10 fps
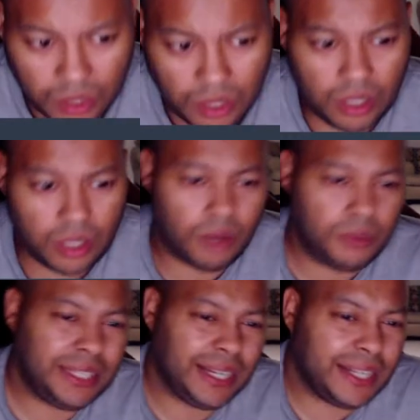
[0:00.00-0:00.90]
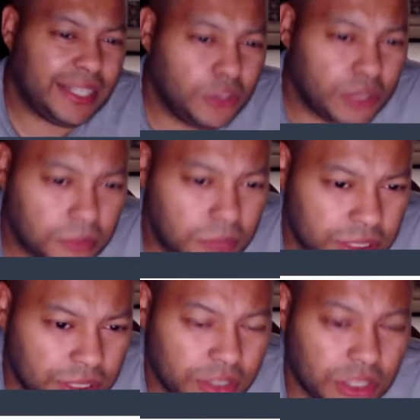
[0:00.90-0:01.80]
Uh, are we taking any new
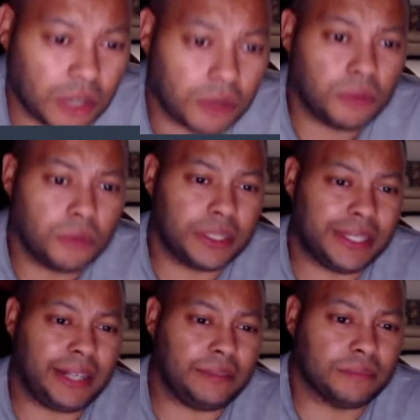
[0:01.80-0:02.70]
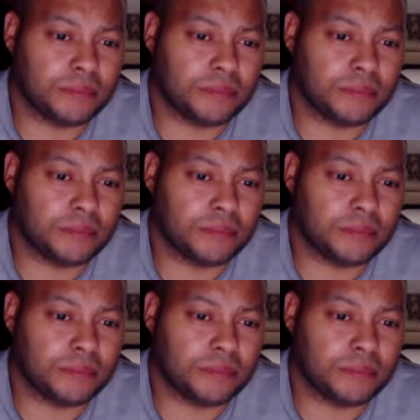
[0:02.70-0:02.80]
submissions? No, we're not.